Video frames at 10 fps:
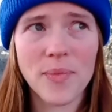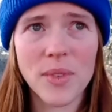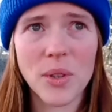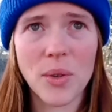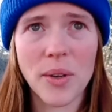
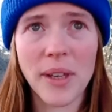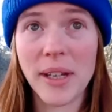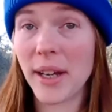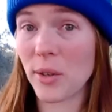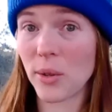So are they
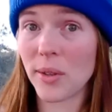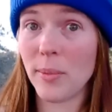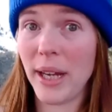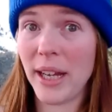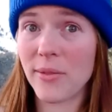not good or
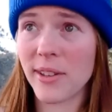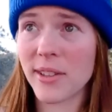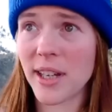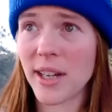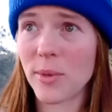bad for the
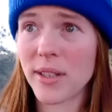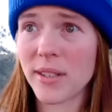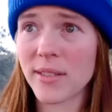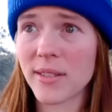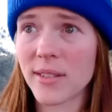same
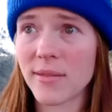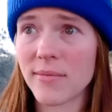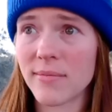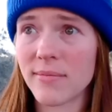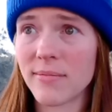reasons?
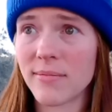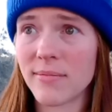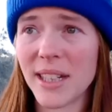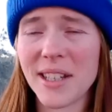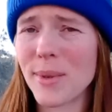
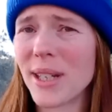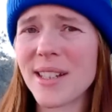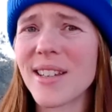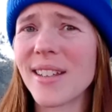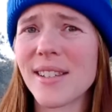That doesn't make any
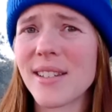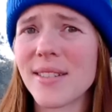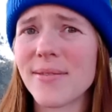sense.